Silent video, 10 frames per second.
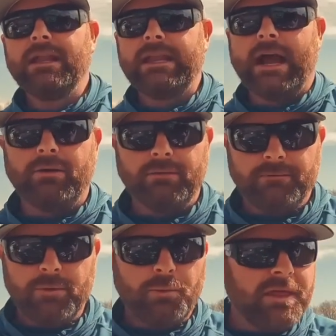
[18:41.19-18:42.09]
Now,
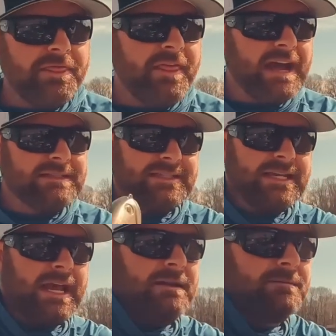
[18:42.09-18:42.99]
with that
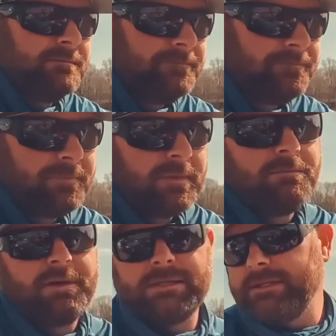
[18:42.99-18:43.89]
said,
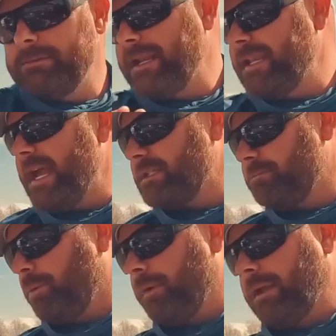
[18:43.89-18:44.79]
brings me to my
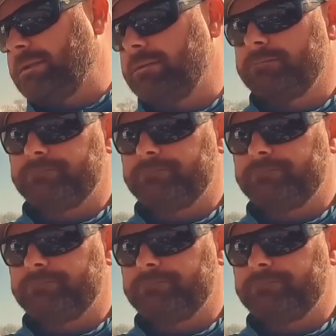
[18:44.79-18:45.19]
next point.